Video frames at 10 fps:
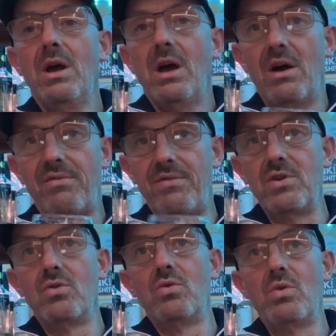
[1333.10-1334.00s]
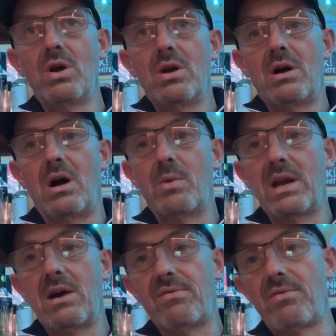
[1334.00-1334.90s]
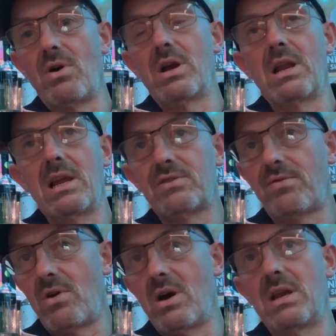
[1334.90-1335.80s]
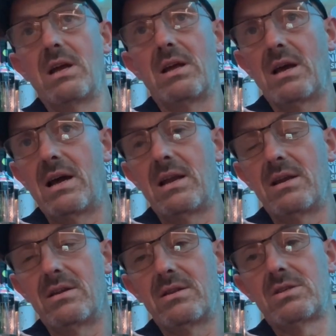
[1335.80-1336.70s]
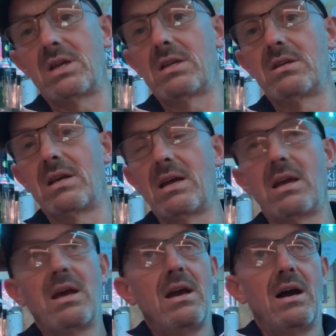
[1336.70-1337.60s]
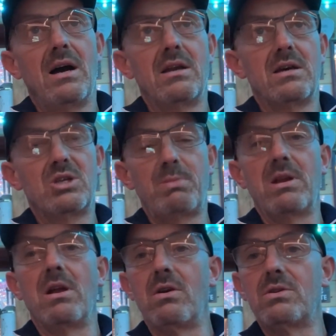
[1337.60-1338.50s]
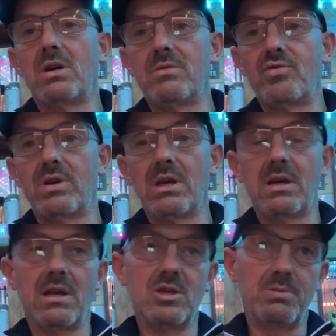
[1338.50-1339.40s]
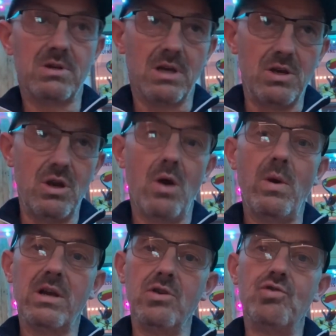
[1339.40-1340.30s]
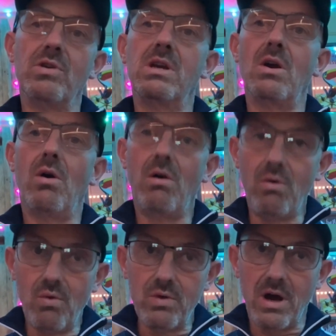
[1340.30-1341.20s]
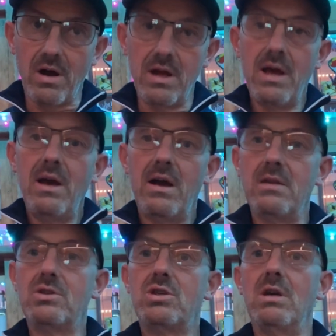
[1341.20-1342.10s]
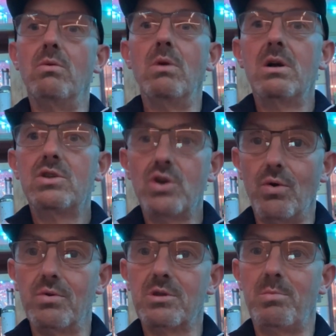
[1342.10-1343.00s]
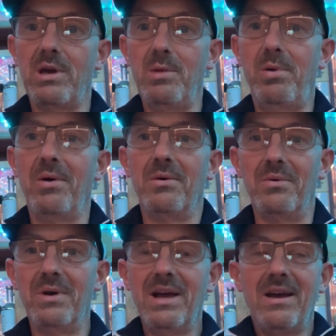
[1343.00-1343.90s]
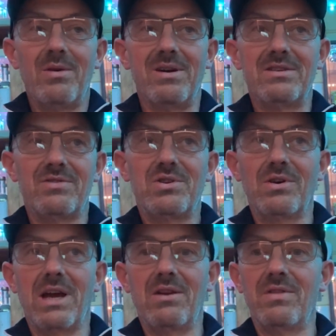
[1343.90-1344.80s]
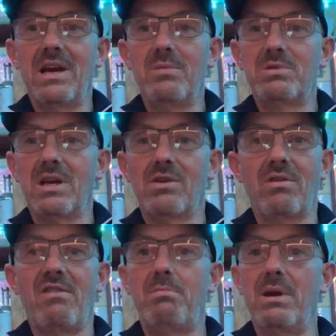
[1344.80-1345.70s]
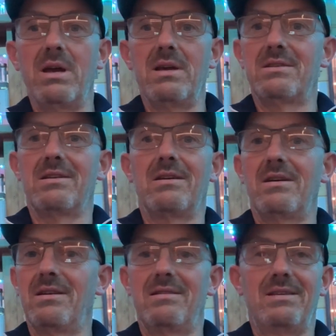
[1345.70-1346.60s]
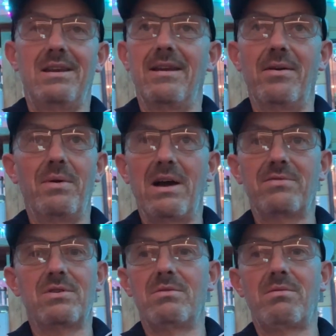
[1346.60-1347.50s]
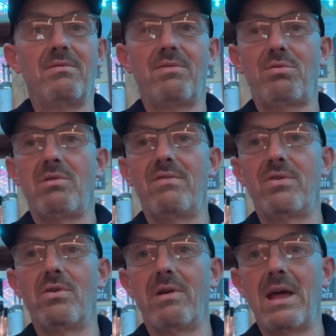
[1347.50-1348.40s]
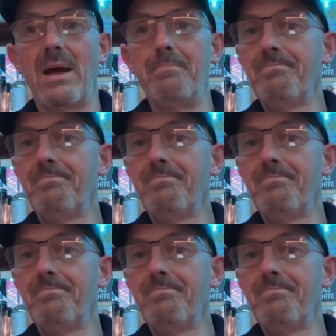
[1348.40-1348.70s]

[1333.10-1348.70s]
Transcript: a few. I went out last Friday and the Saturday, and I spent a lot of time drinking Guinness because I know I can drink it all night and still talk to people. Whereas if I start getting on the 8% craft beers, like, after 3 or 4 of them,